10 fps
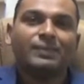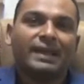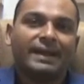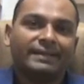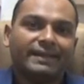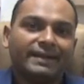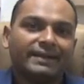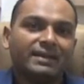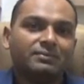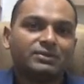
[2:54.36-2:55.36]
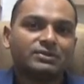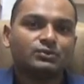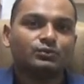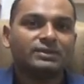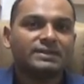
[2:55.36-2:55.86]
At that time the
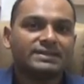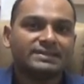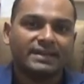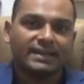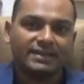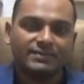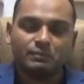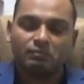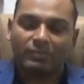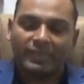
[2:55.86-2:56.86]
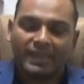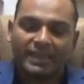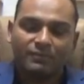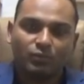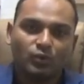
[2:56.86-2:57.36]
student is saying
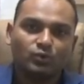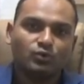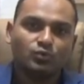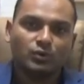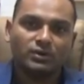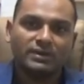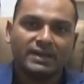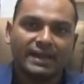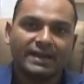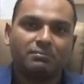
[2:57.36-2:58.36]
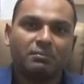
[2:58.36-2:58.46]
he wants to work at a